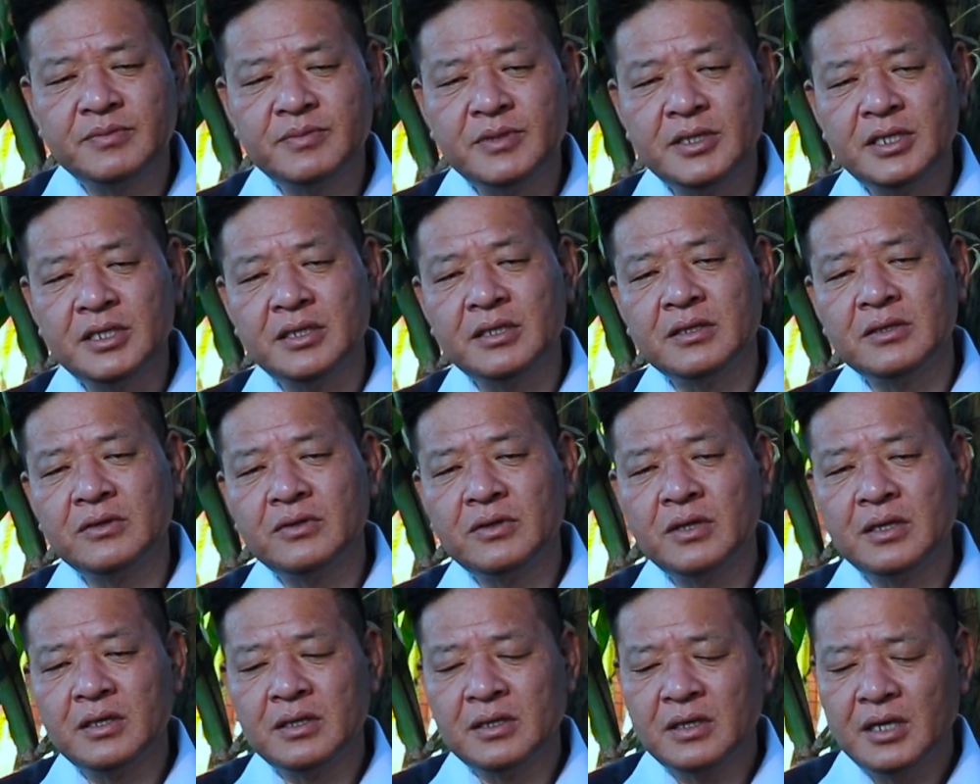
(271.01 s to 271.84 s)
been
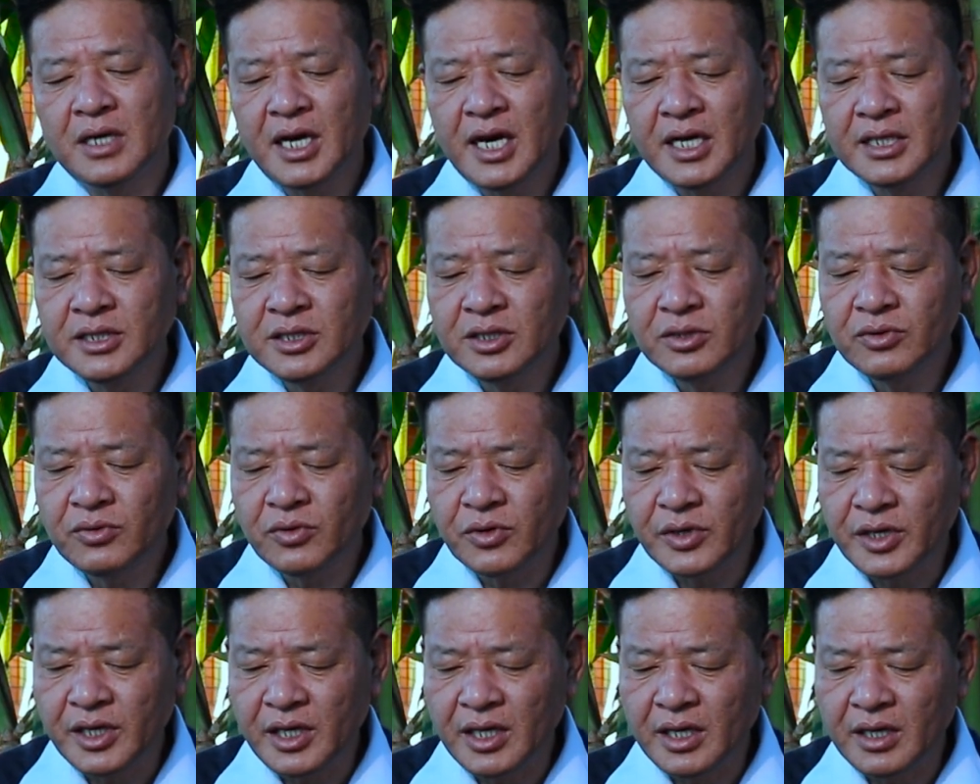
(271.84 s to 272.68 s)

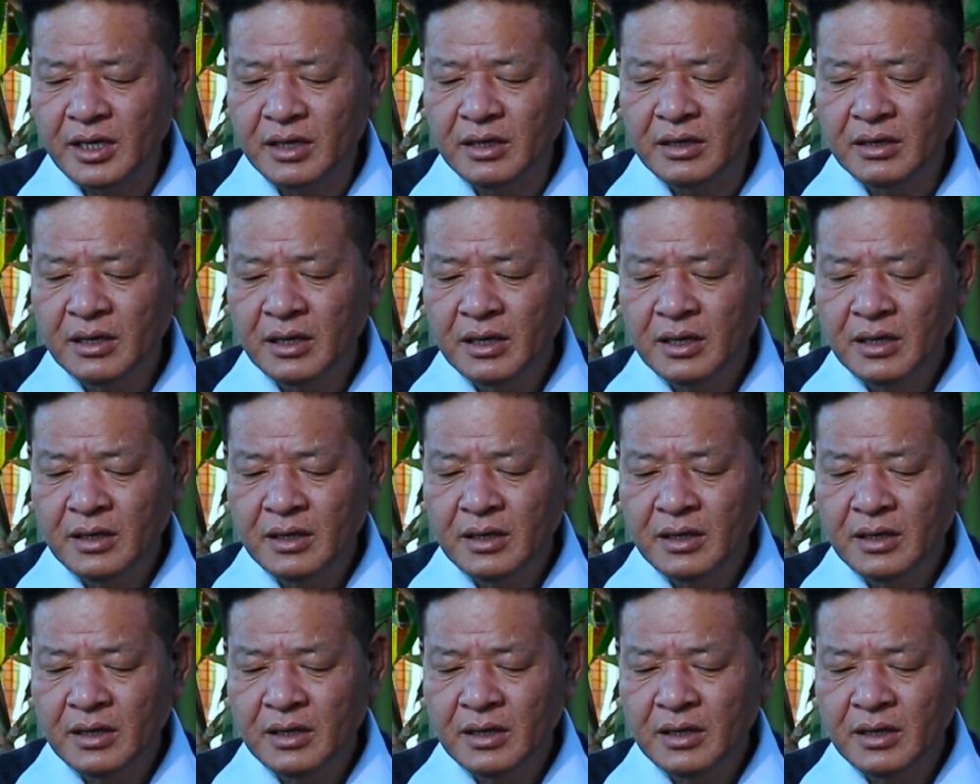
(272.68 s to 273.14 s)
undergoing